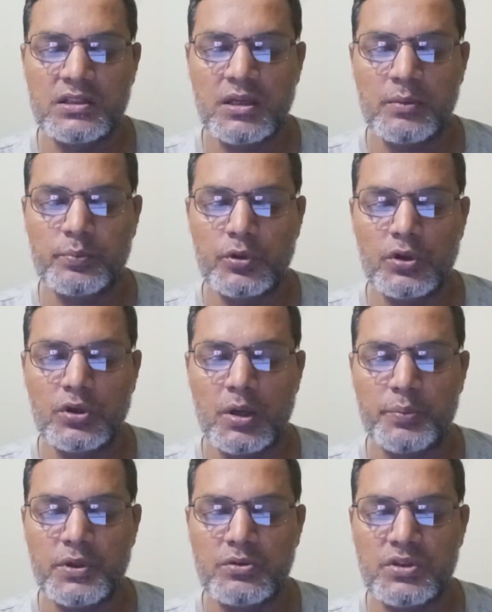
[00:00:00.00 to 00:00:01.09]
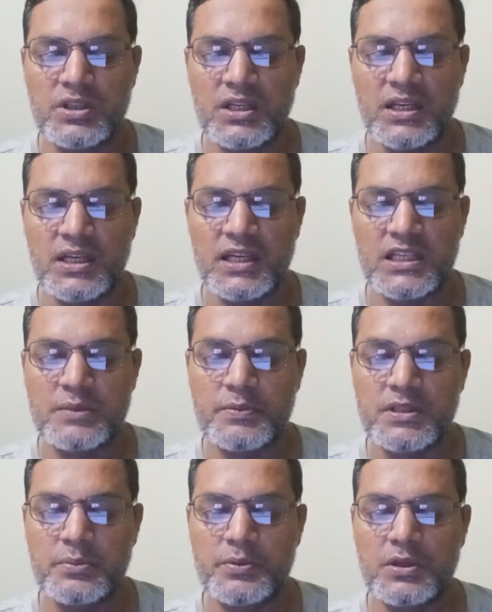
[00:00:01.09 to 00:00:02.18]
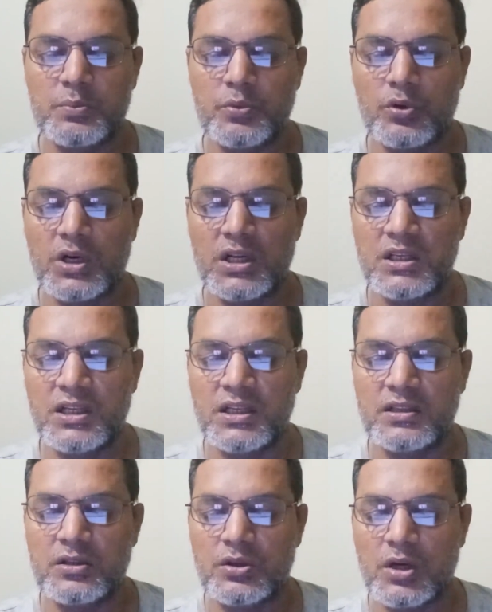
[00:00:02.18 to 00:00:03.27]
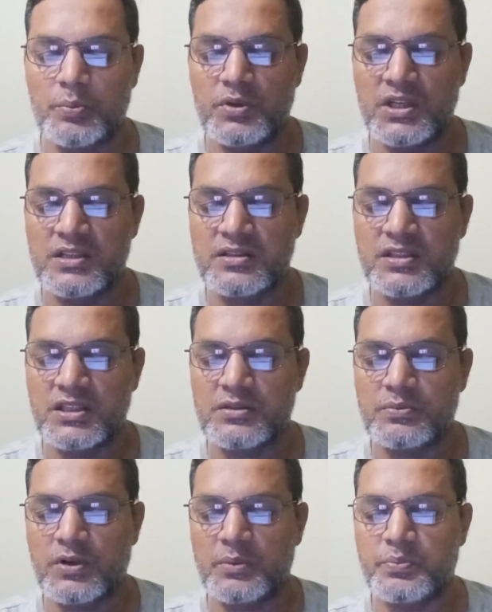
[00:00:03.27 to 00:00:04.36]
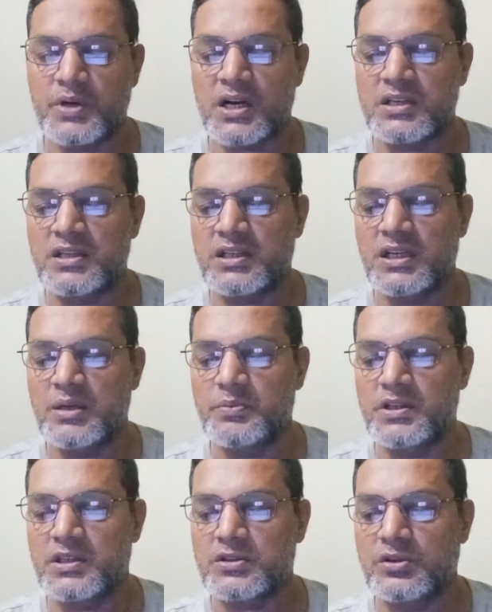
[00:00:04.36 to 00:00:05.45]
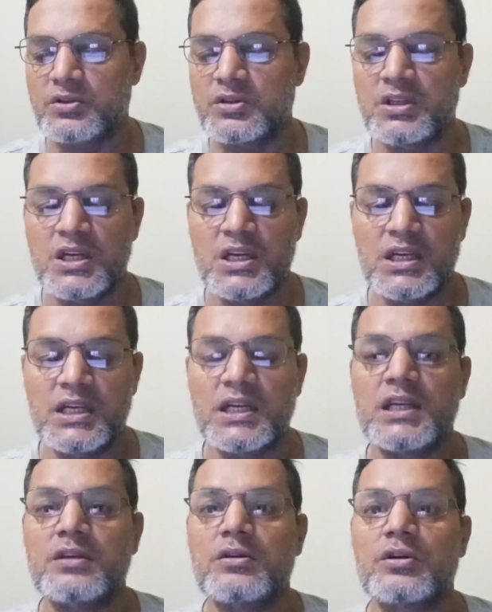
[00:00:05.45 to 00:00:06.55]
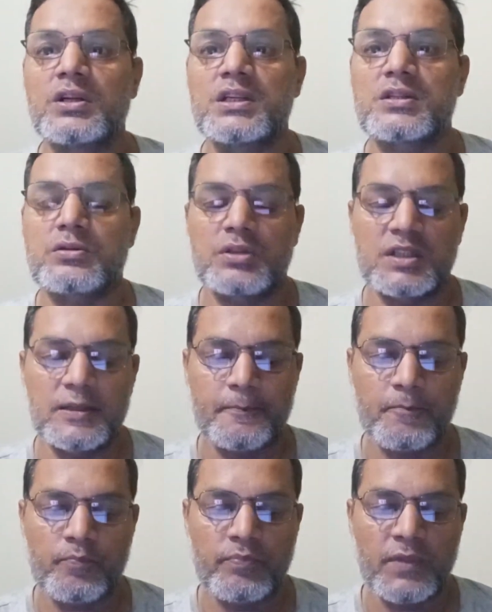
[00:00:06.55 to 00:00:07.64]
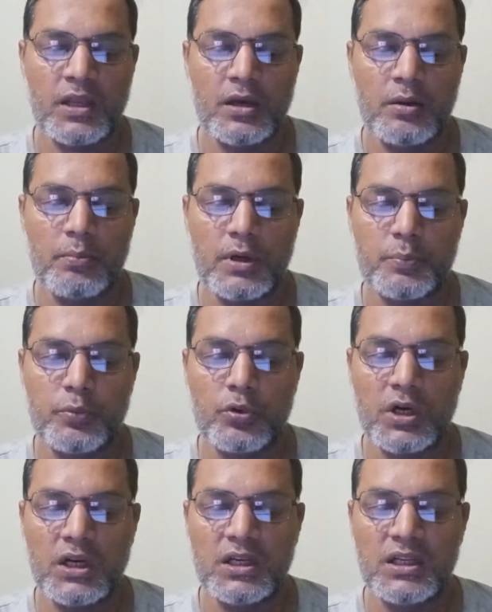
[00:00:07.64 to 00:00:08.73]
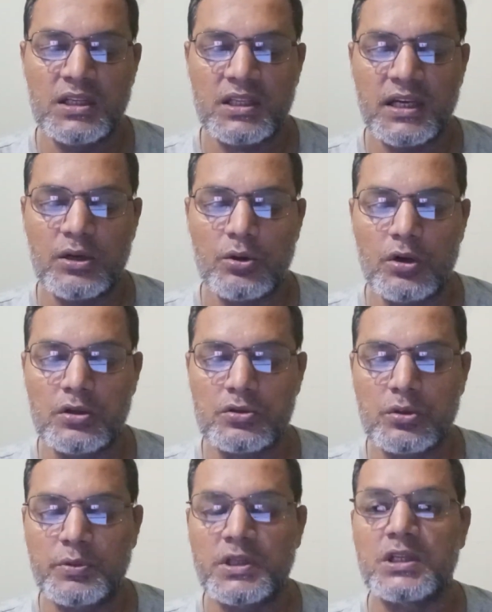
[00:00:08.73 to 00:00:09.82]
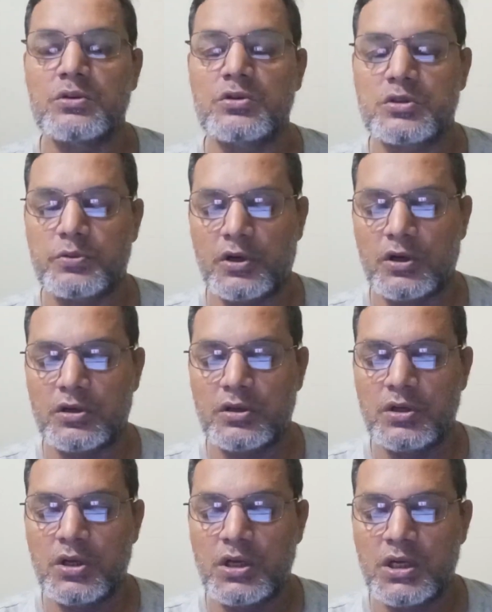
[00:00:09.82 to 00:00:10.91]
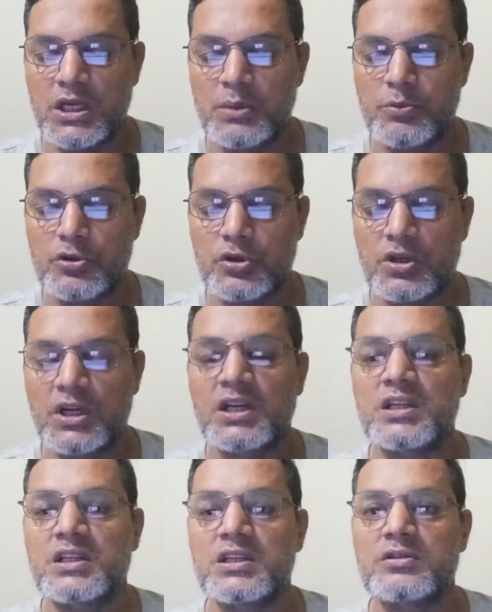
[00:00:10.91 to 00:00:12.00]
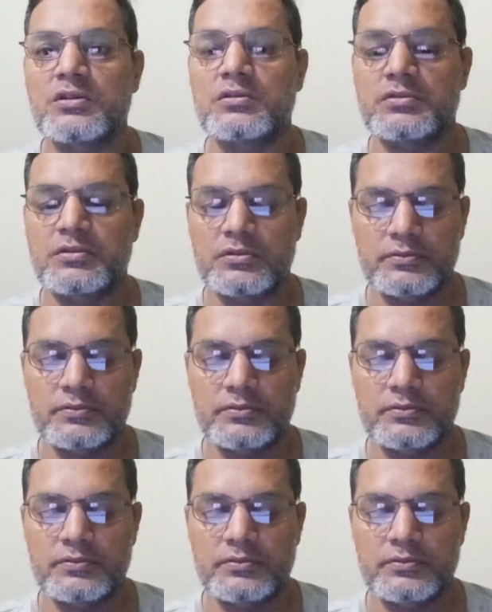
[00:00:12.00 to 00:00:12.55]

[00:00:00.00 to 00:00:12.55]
example of using a specific focal length of lenses for practical application in your story. But focal length can also be used for emotional reasons.